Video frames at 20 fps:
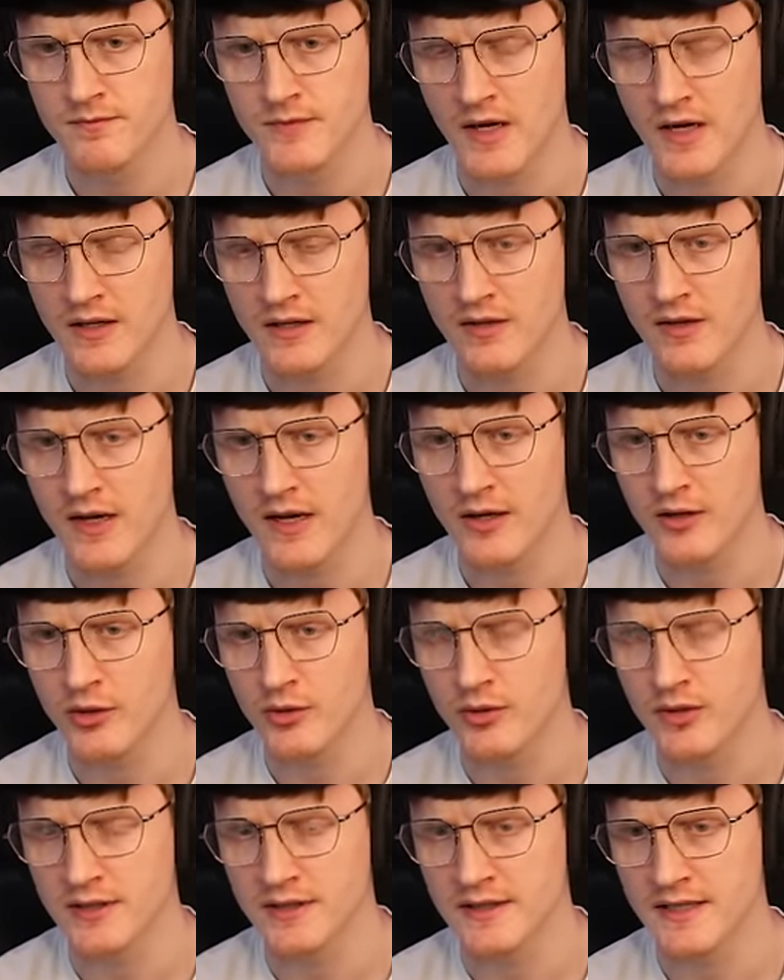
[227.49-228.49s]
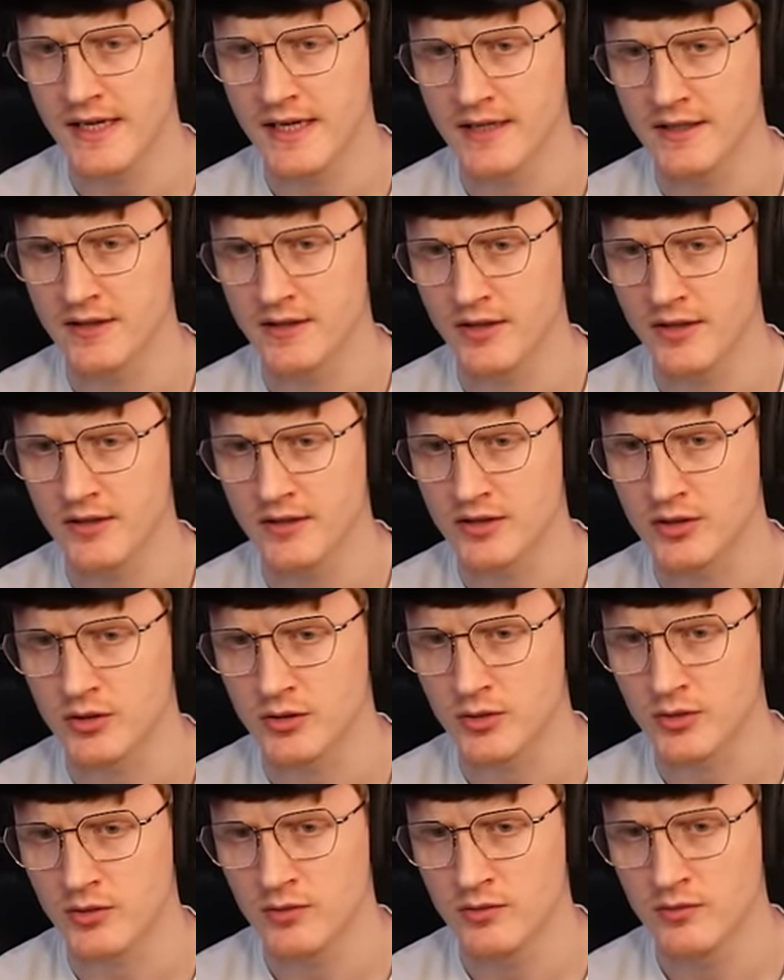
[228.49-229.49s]
I don't know how you'd contain a
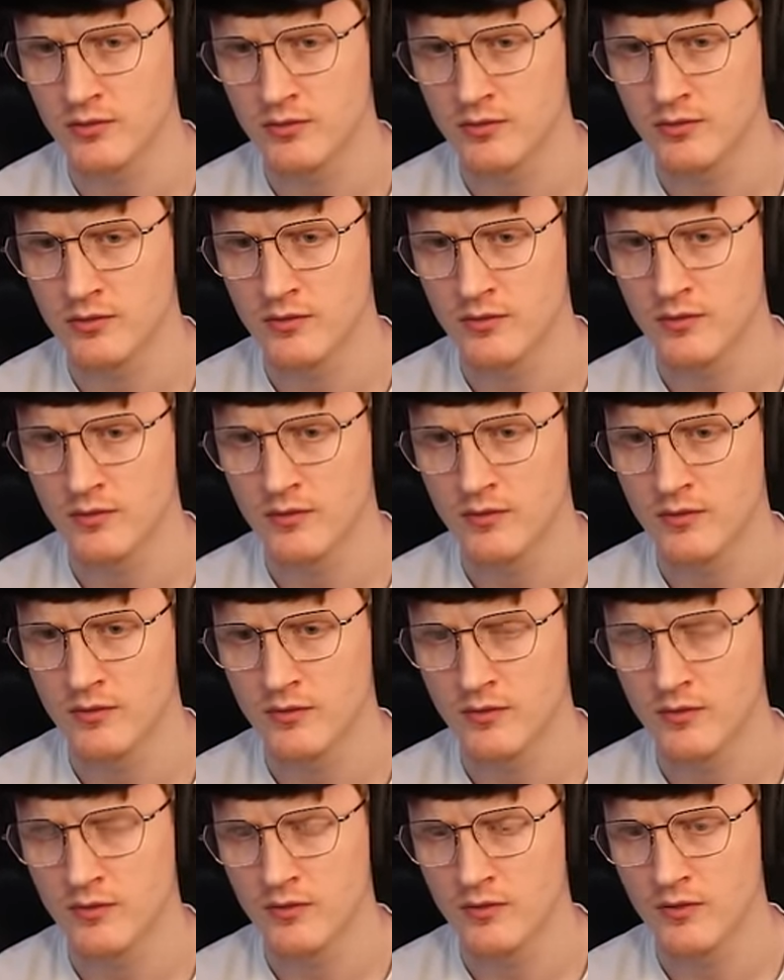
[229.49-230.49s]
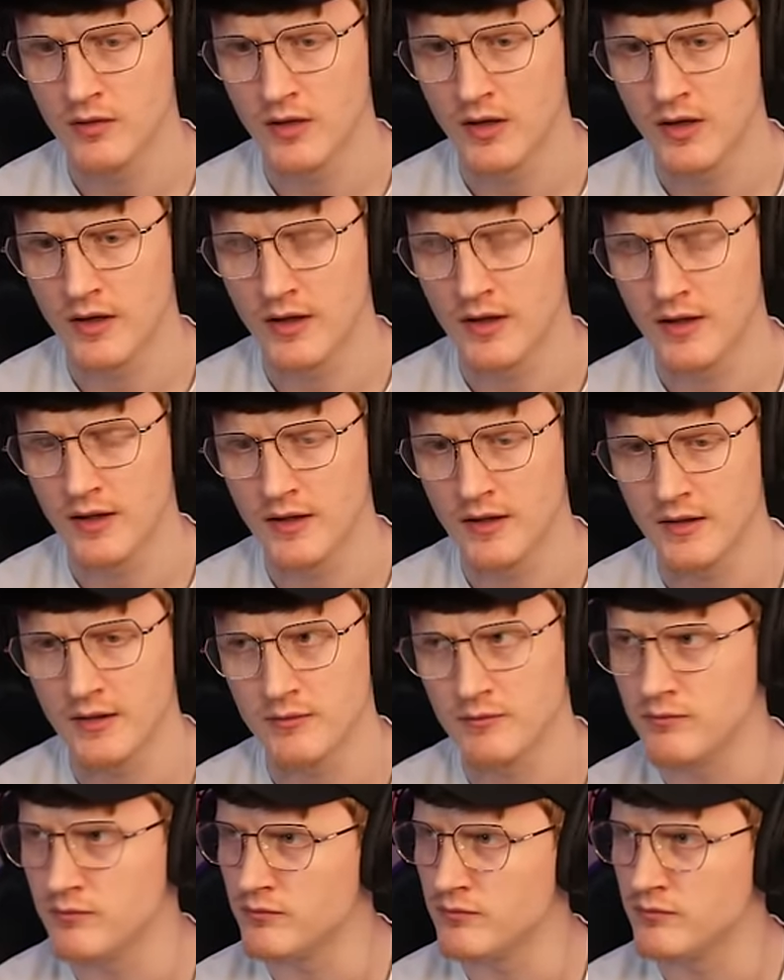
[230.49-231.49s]
dinosaur.
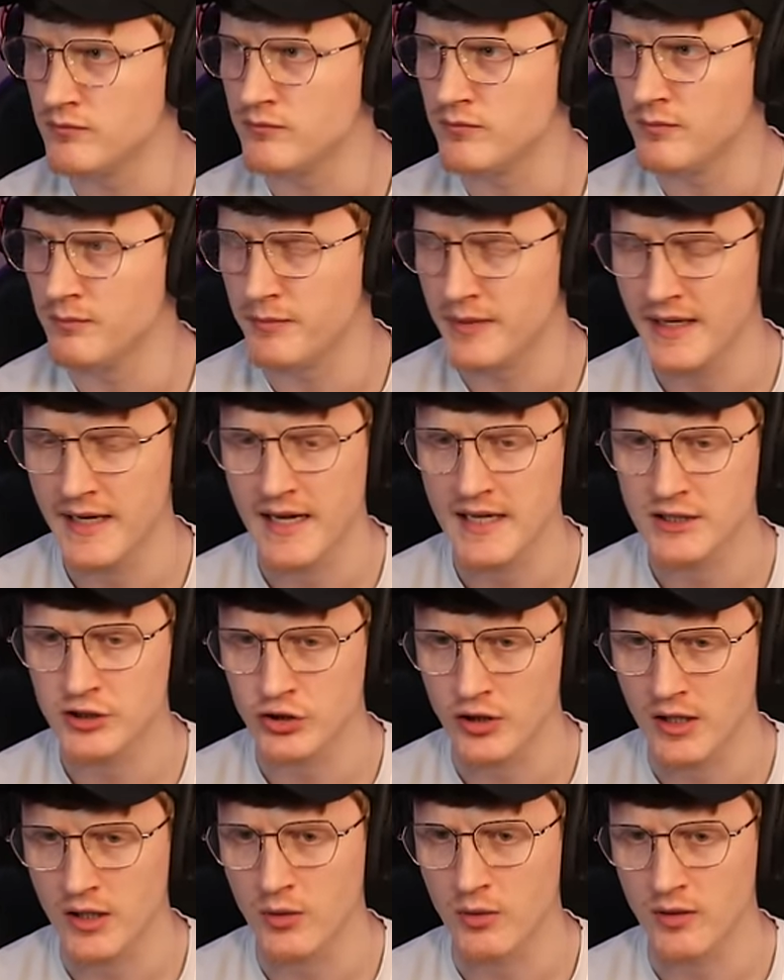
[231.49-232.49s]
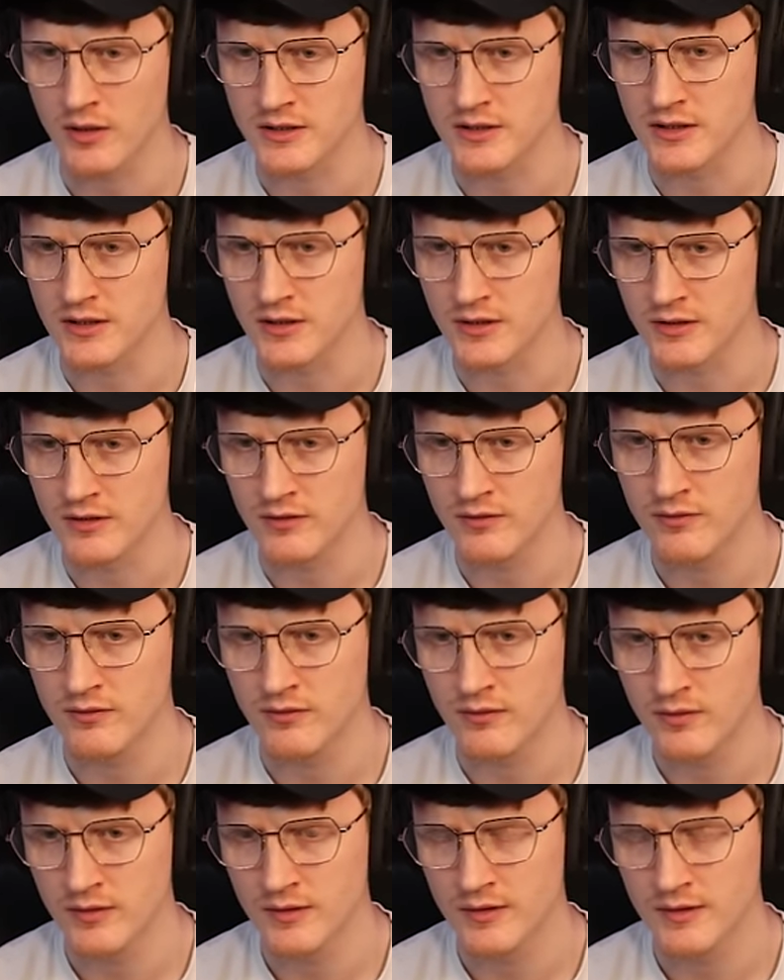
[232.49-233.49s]
Big ass tranquilizer gun.
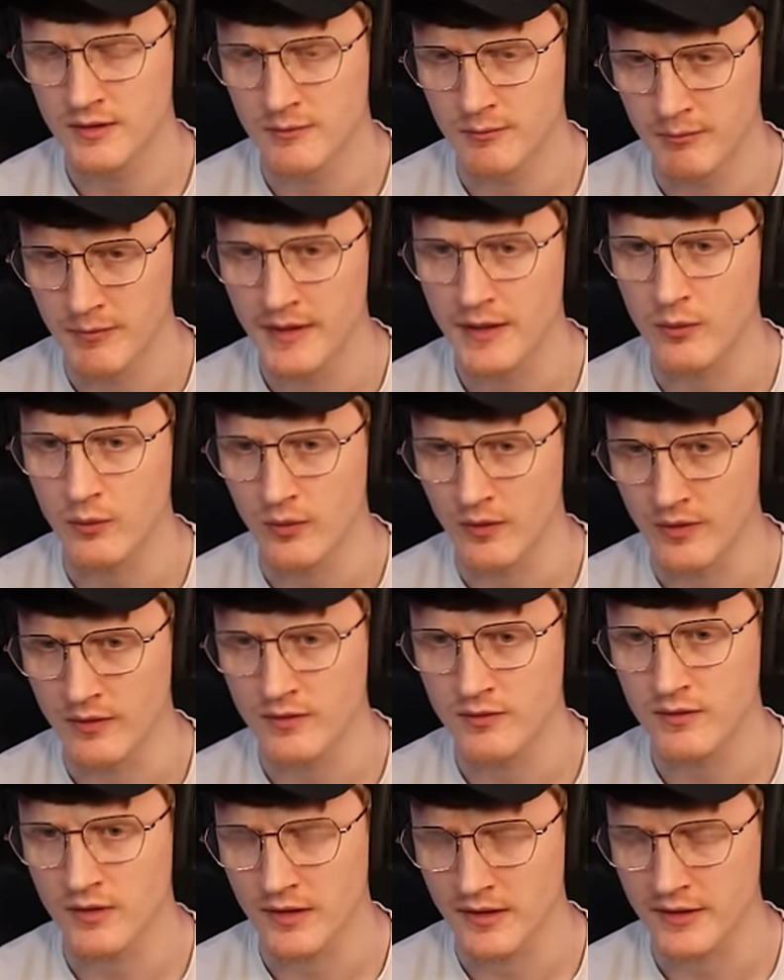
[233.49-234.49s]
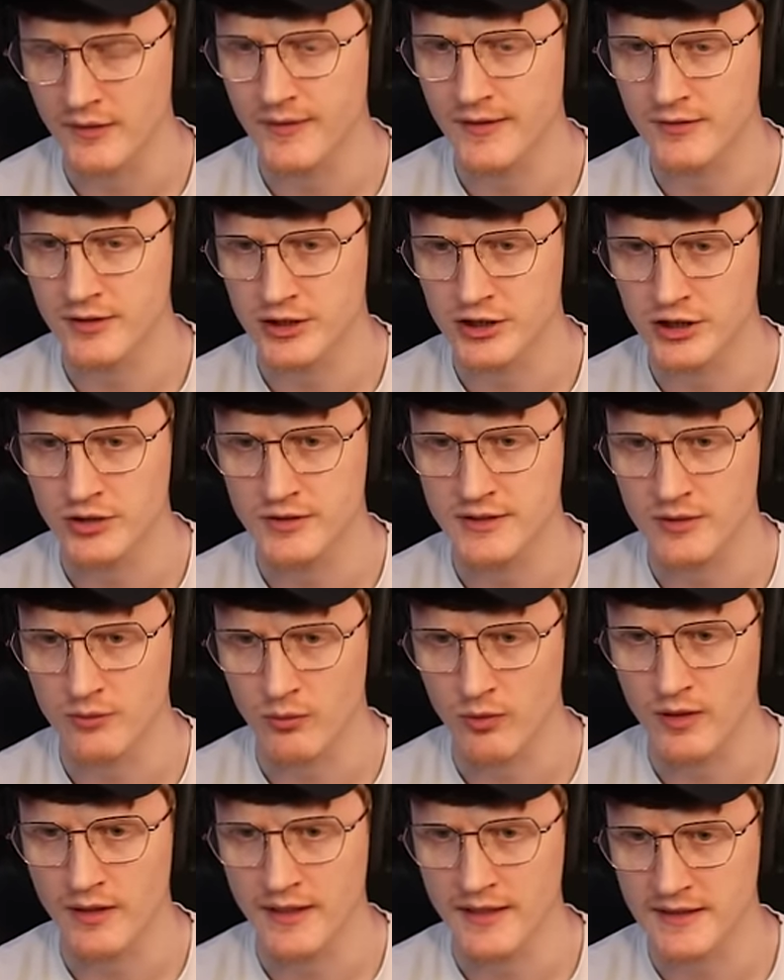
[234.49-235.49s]
Big one. Like, you'd have to shoot it
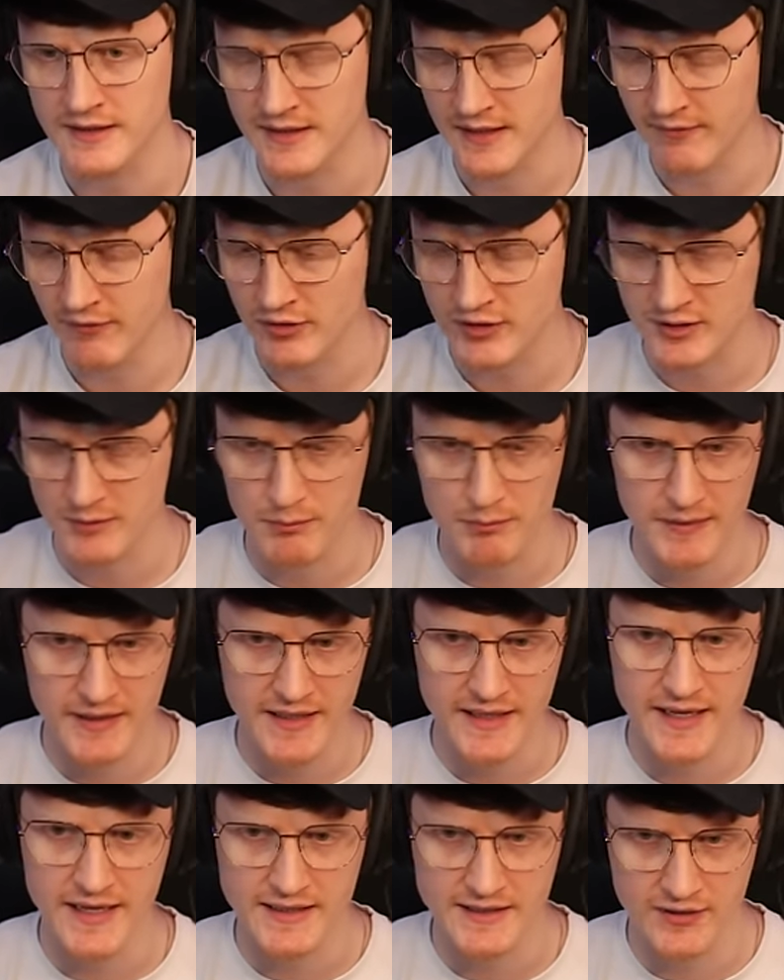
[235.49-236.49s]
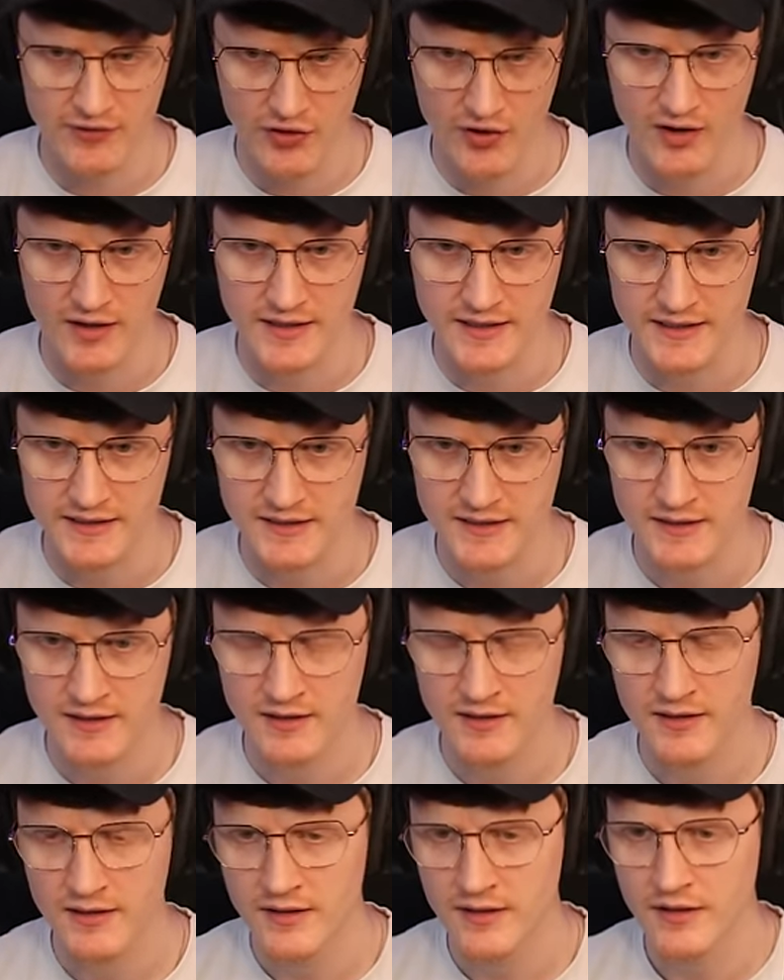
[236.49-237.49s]
right in its... They've got some meaty ass thighs.
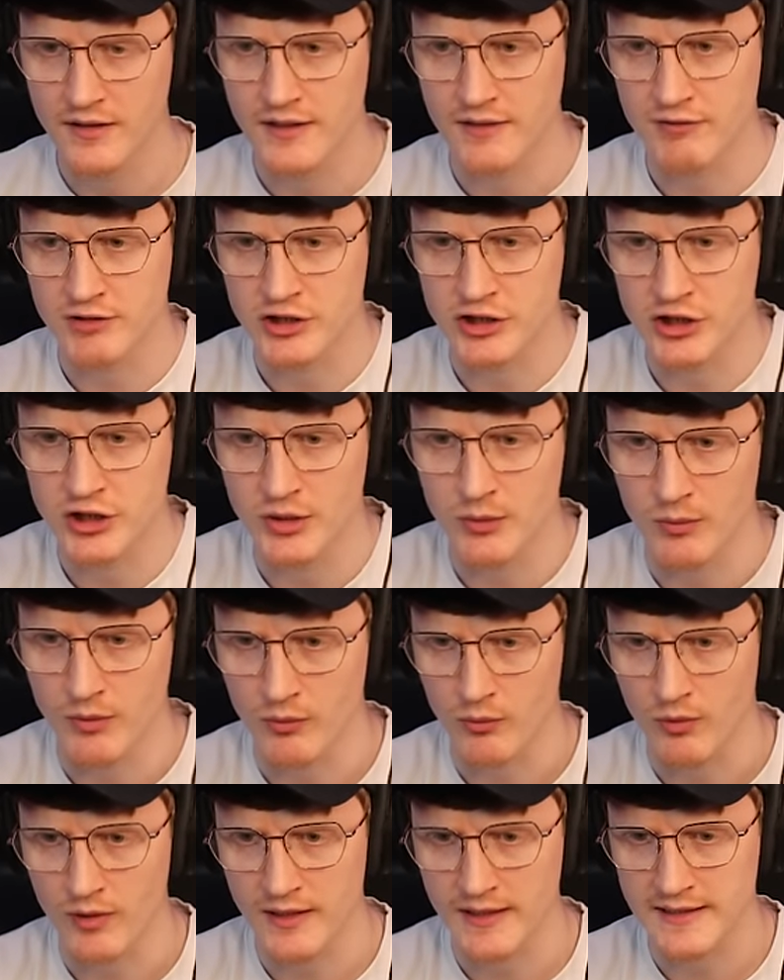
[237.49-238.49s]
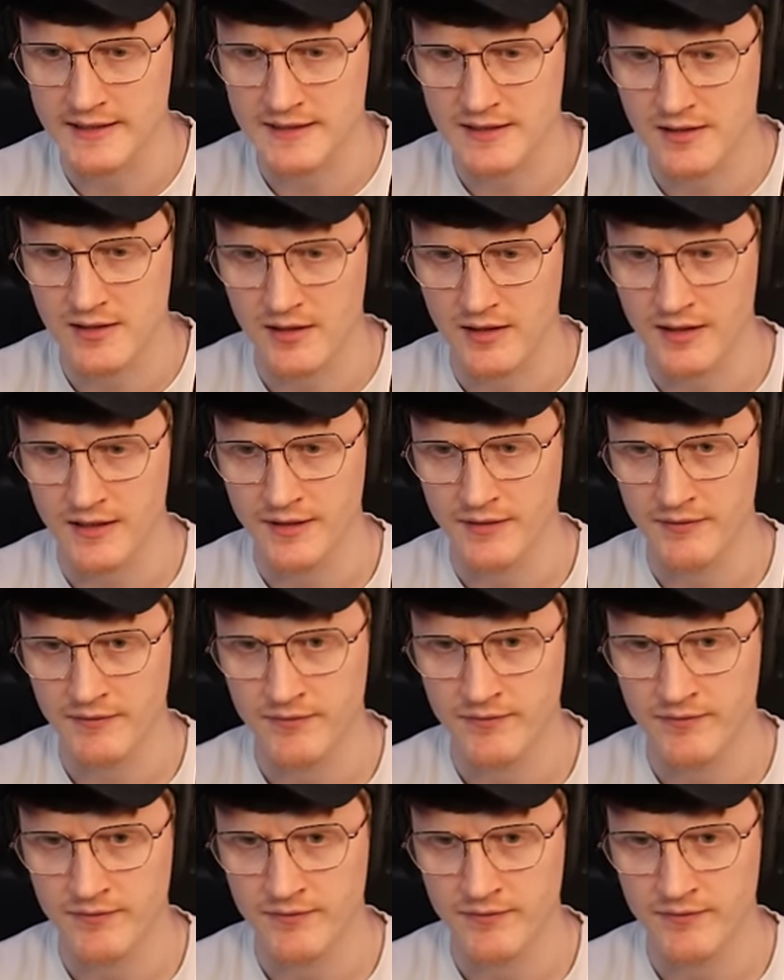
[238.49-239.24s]
You'd have to shoot one right in its thigh.